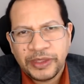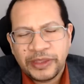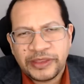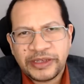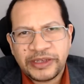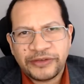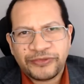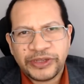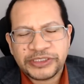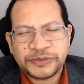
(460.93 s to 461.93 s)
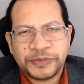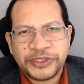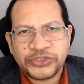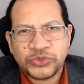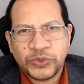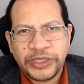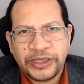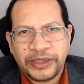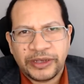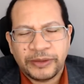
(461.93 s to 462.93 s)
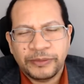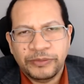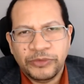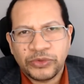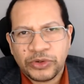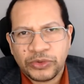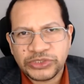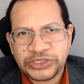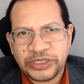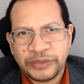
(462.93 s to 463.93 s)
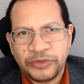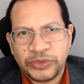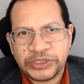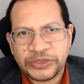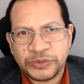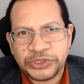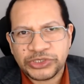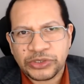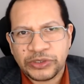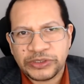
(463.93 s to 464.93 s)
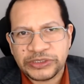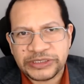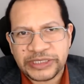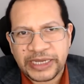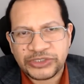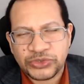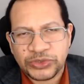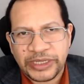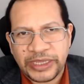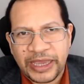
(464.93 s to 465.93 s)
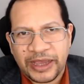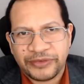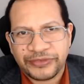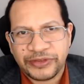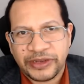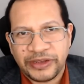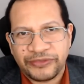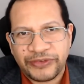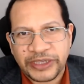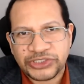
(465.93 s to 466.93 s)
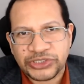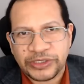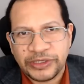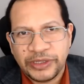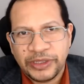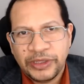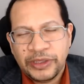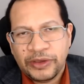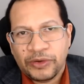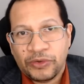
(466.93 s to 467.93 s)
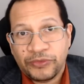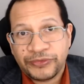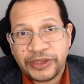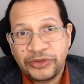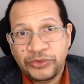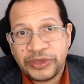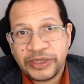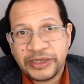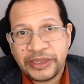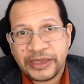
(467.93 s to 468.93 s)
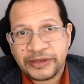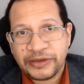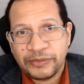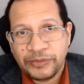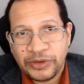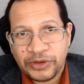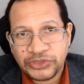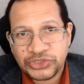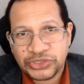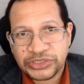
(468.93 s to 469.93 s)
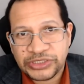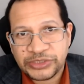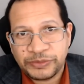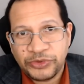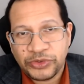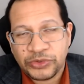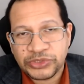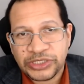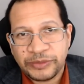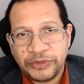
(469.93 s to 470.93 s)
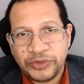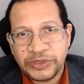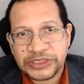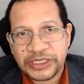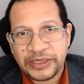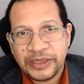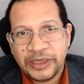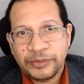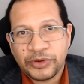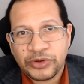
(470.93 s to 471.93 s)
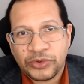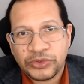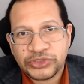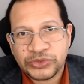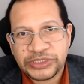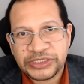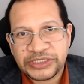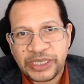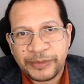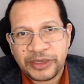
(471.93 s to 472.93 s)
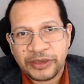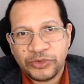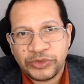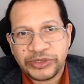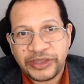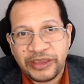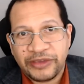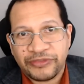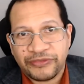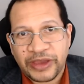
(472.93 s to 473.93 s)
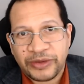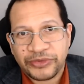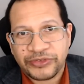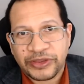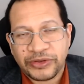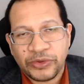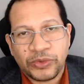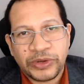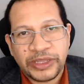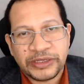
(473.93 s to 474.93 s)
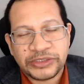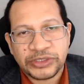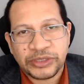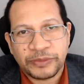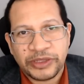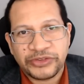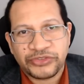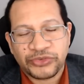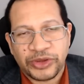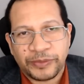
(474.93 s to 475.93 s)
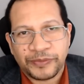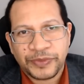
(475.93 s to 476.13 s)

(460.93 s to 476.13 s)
The difference between mucosal immunity, which occurs naturally after an infection, often you can get not just this mucosal immunity, but also systemic immunity if virus had gone into the bloodstream.